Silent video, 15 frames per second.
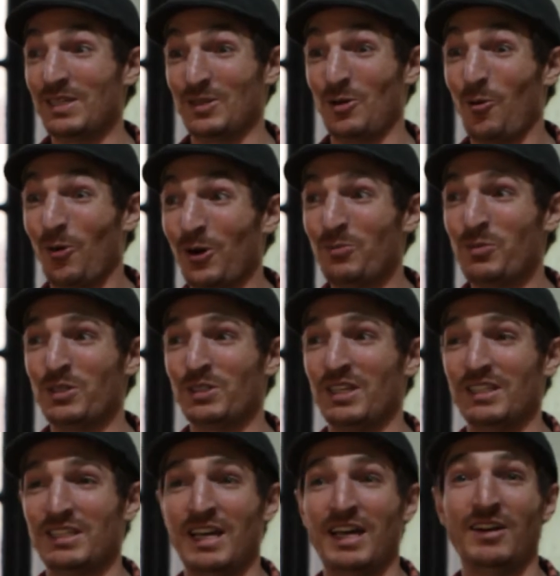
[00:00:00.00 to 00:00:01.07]
as horrible as it
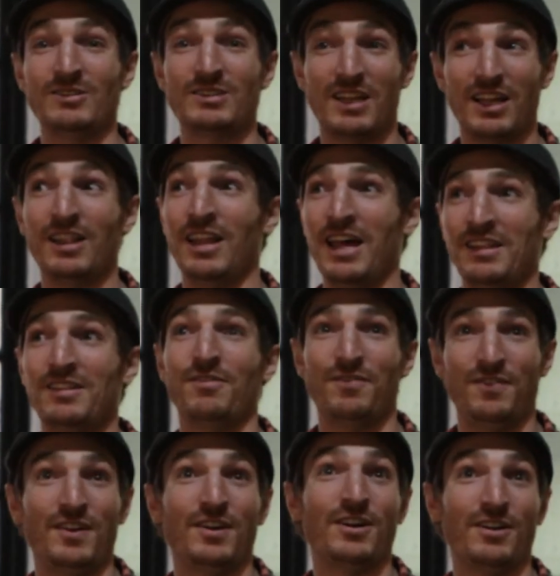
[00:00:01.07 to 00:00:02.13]
sounds, let the
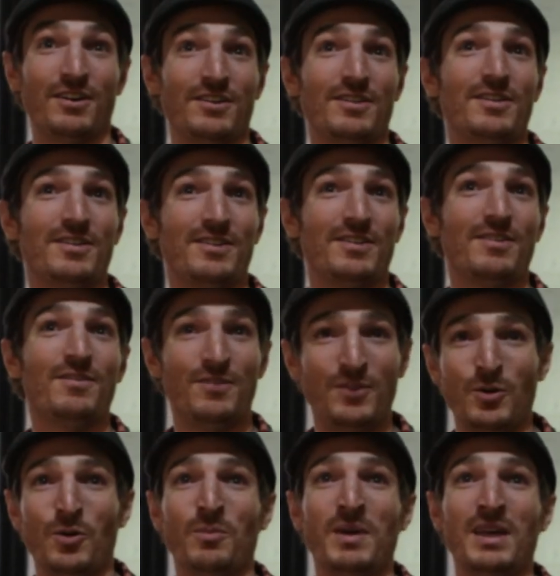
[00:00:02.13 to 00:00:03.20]
fear
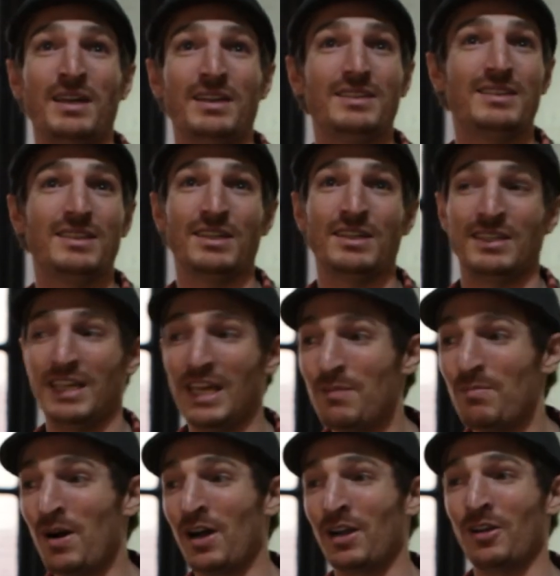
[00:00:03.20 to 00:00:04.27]
fuel me to keep
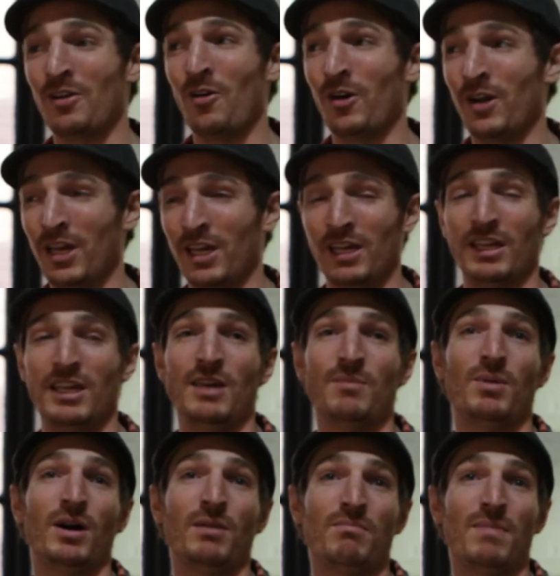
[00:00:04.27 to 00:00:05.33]
on going and keep
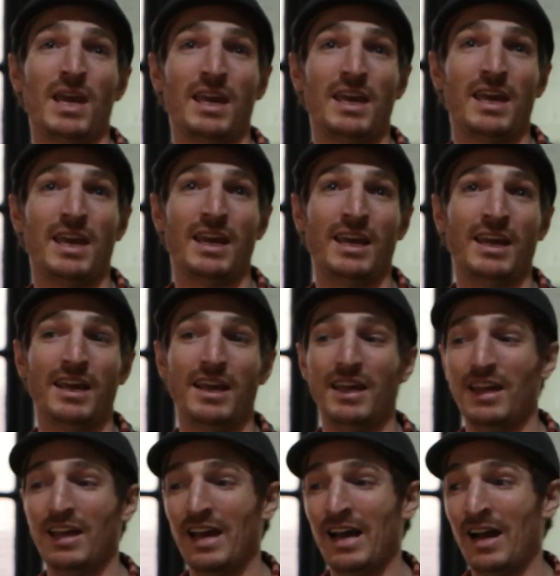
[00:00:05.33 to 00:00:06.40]
on making
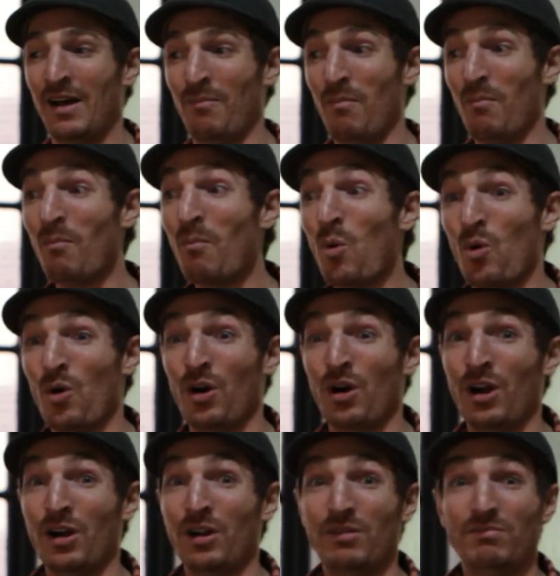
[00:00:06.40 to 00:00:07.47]

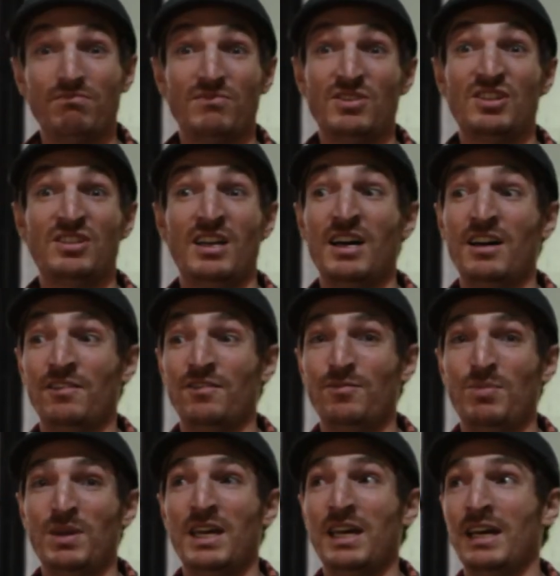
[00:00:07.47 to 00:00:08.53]
more stuff,
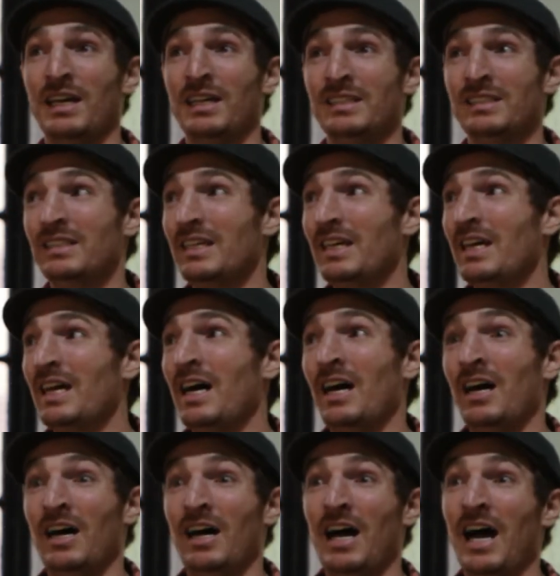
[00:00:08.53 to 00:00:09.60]
because
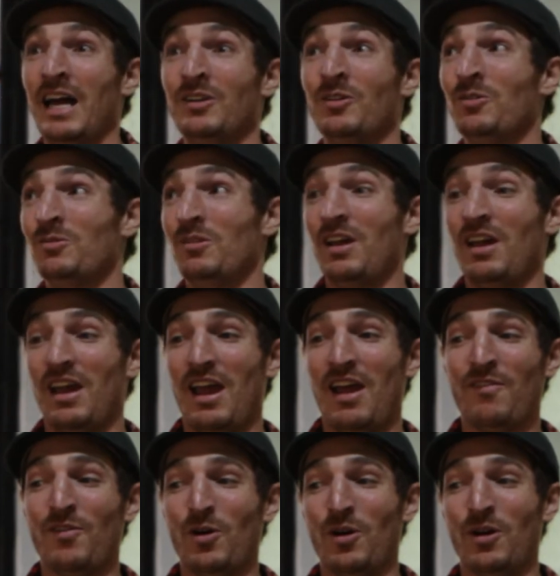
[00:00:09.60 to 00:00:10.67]
I don't
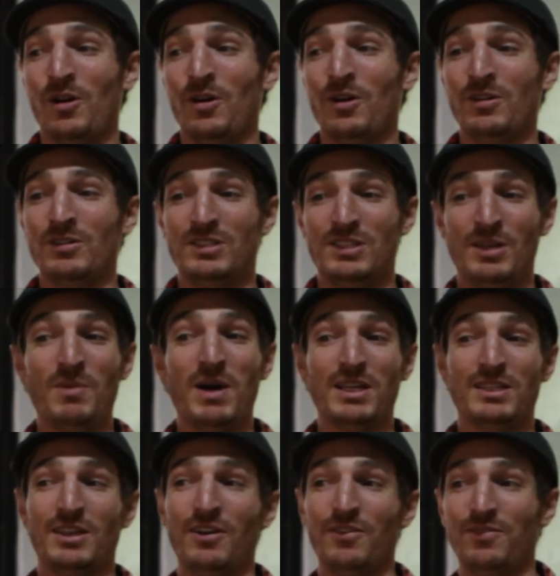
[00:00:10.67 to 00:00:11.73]
ever see
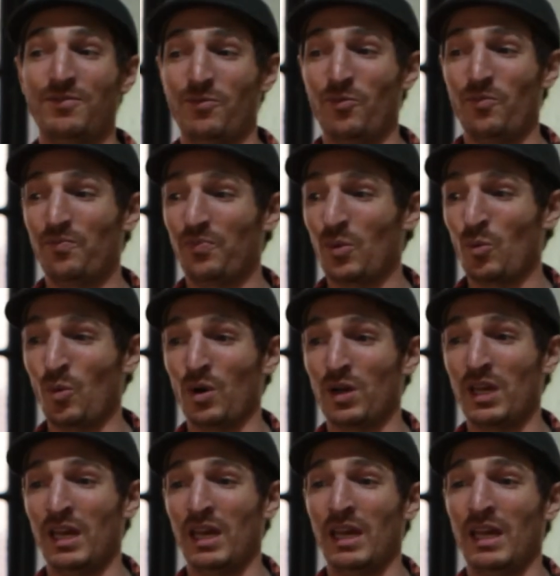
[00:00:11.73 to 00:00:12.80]
myself
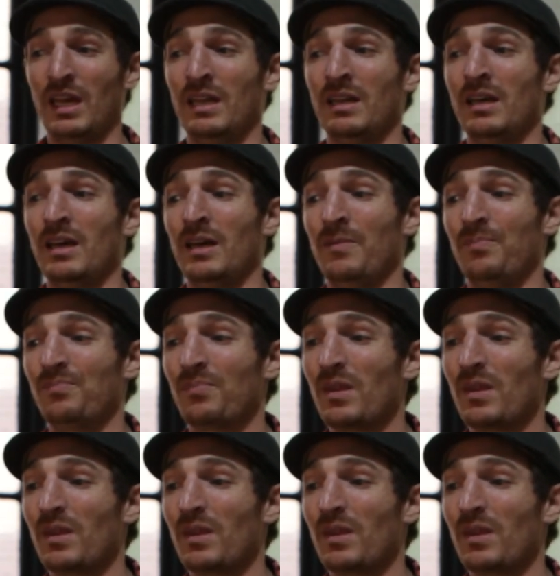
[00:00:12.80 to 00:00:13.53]
working in an